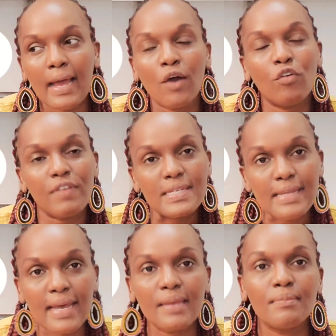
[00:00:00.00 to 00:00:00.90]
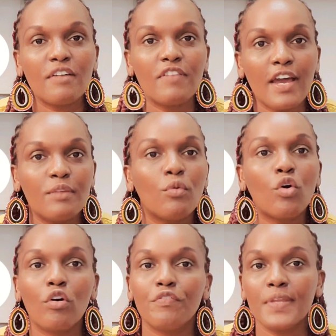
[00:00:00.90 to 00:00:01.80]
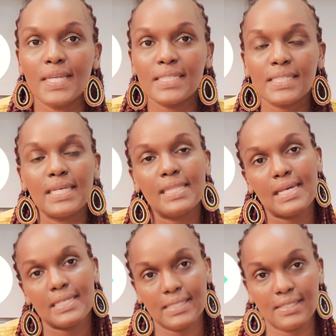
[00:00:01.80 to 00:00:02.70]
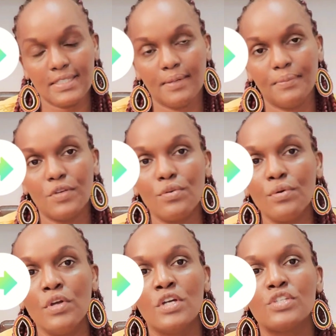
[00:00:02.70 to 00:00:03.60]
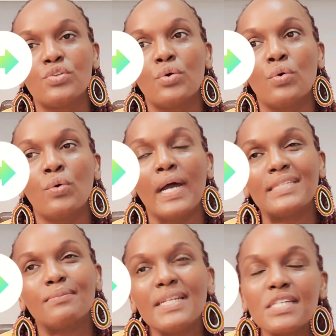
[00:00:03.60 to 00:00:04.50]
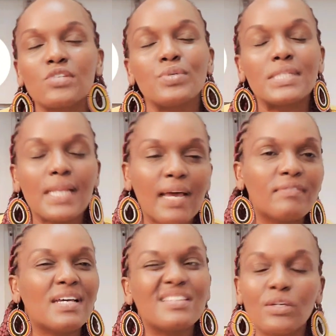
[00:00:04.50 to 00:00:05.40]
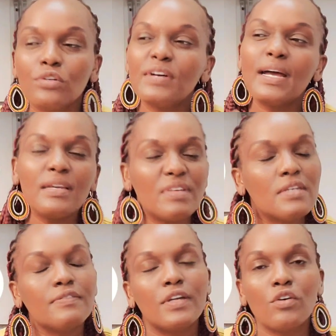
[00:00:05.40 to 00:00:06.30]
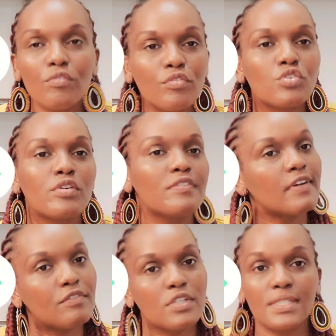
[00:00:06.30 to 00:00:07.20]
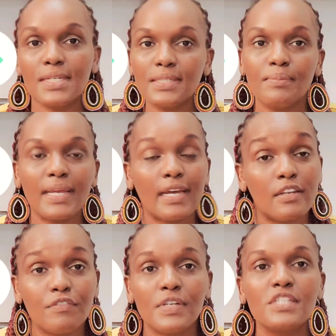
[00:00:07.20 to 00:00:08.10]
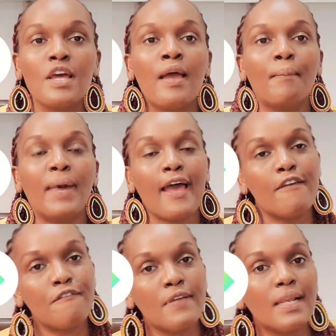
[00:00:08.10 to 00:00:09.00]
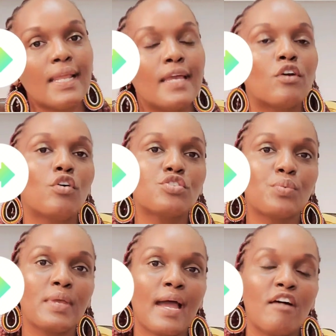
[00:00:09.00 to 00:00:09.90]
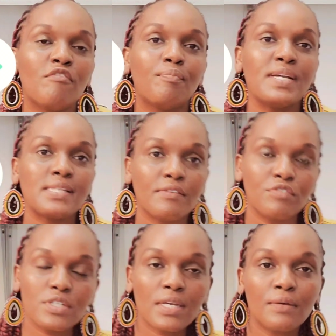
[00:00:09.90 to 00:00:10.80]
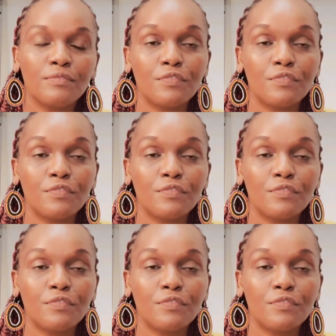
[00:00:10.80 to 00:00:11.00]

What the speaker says: over time have had more confidence in their system, you know. So as much as we still have that thing of even if I don't vote, or if I vote it doesn't make a difference, but I feel like also we have better voter